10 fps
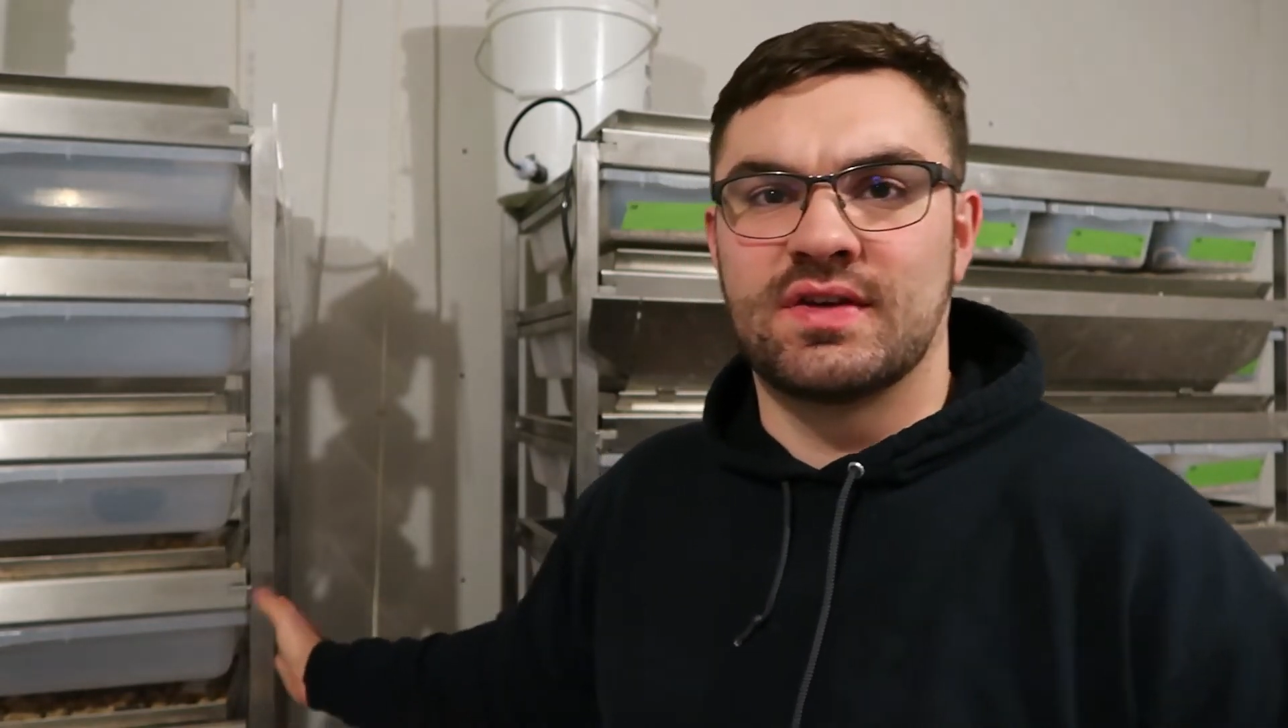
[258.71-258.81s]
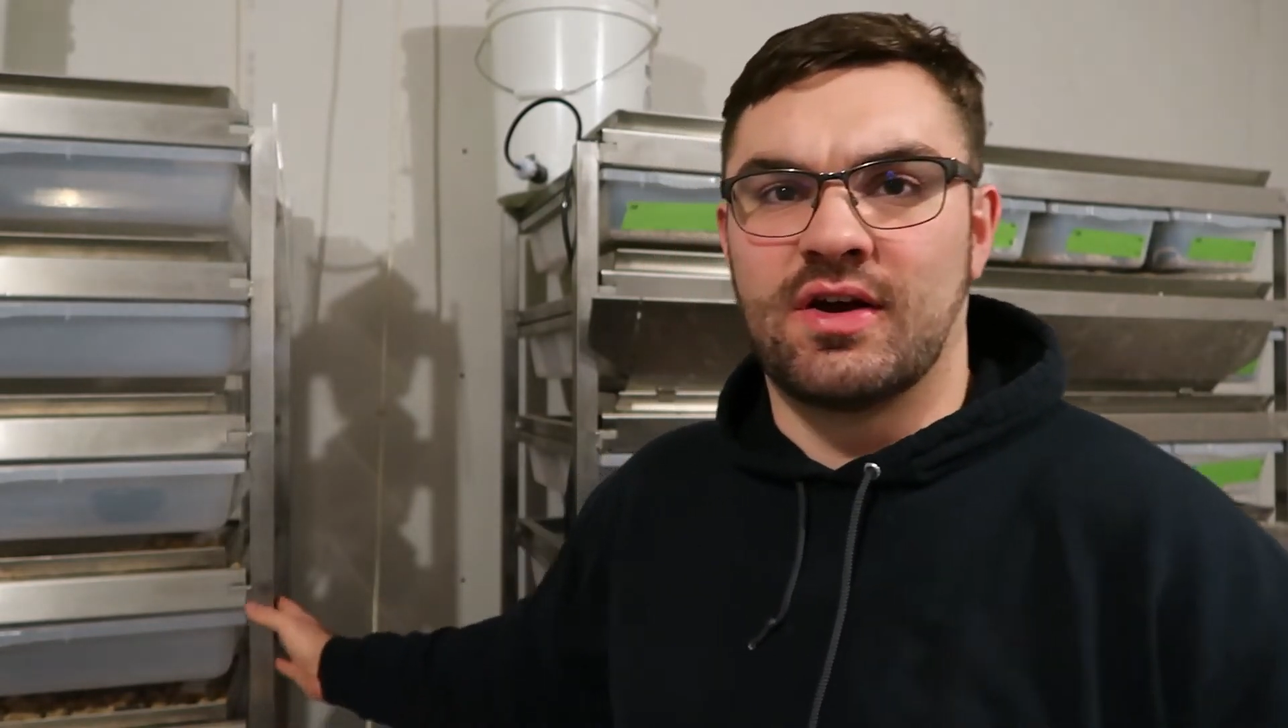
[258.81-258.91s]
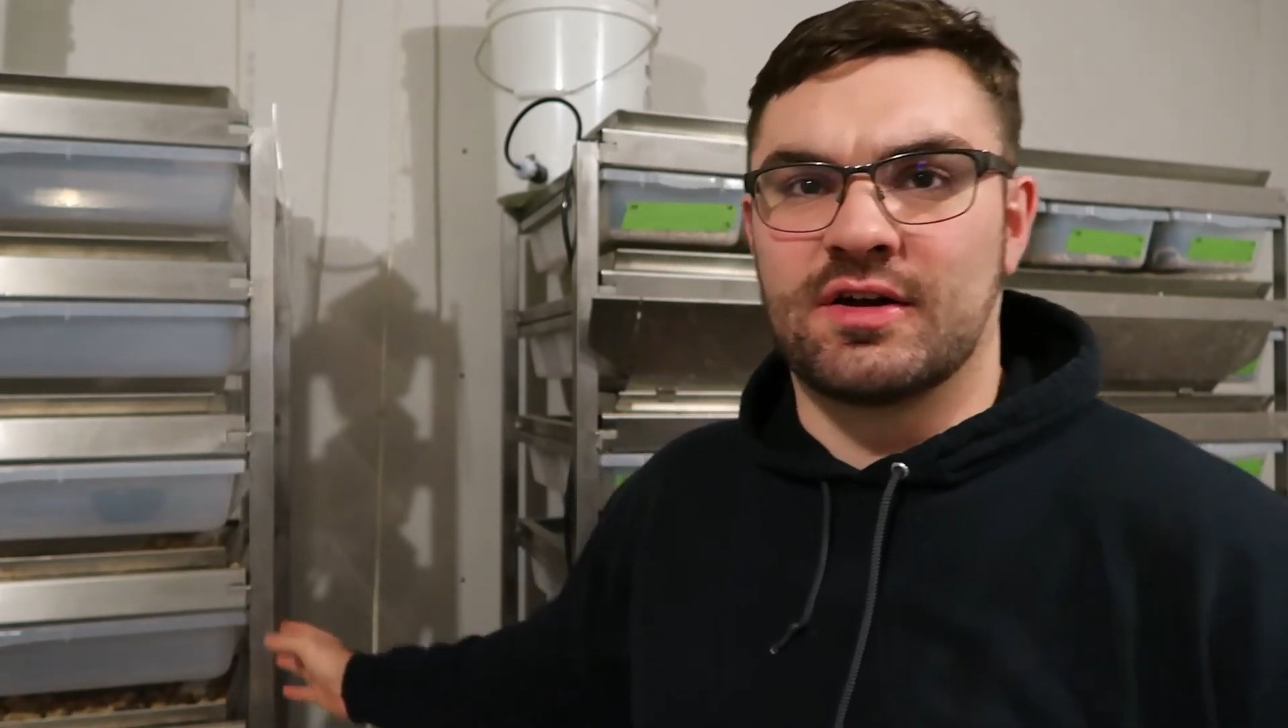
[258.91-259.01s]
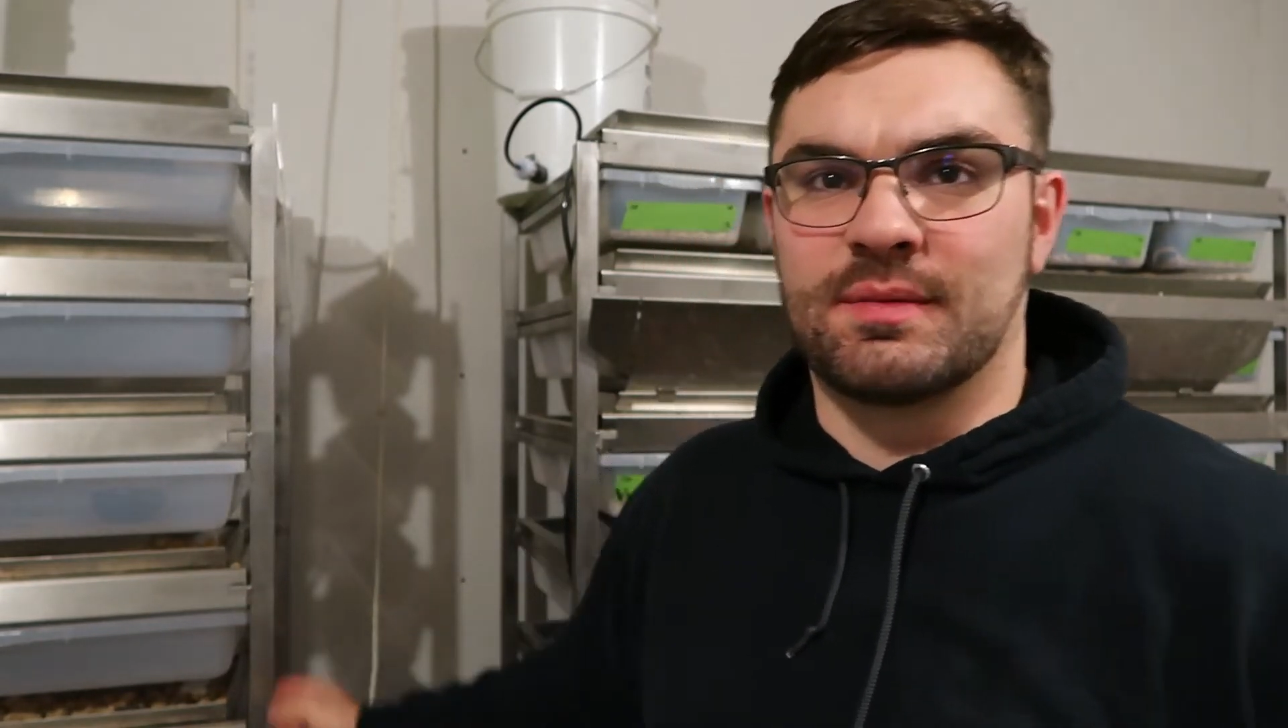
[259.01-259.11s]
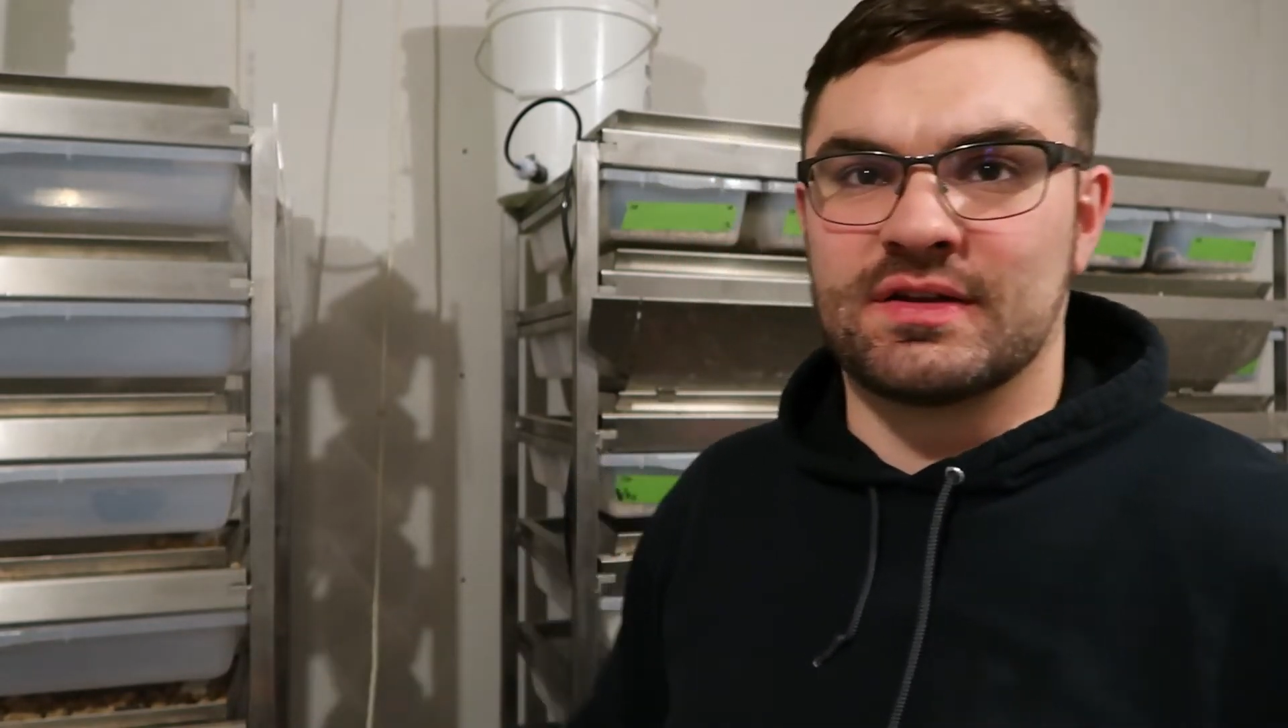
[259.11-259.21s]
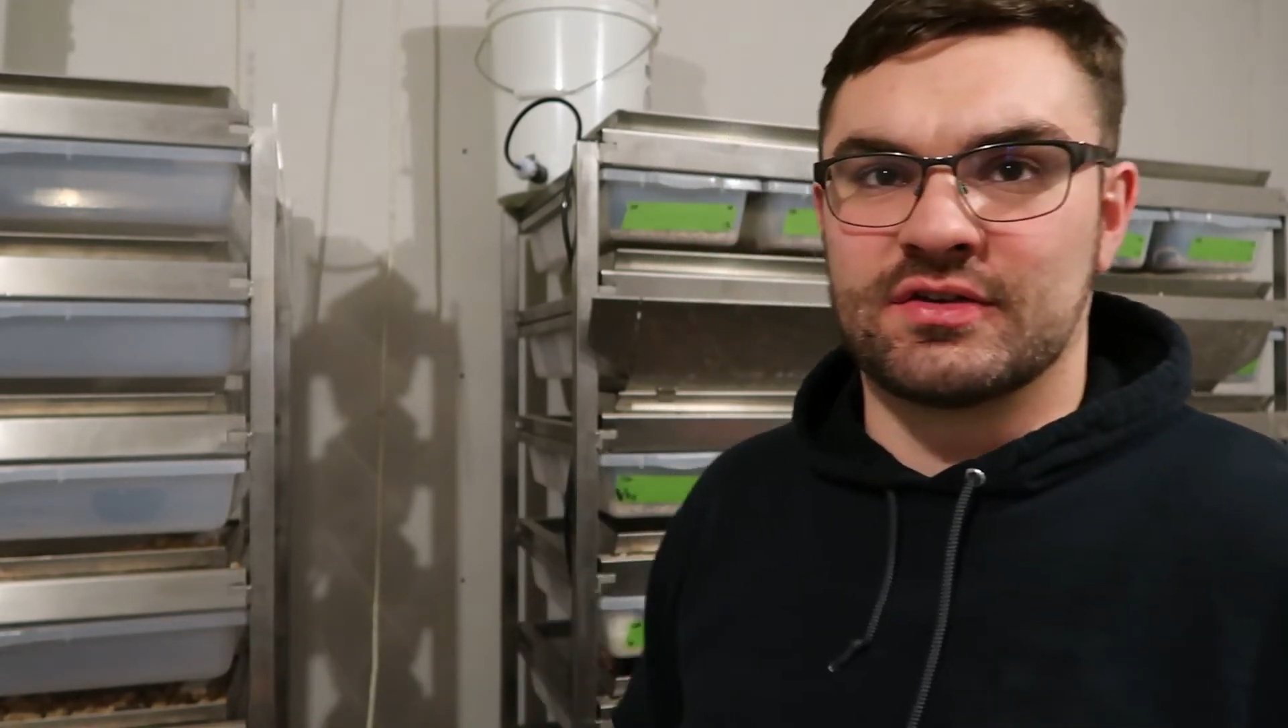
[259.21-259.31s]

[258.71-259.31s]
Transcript: talk about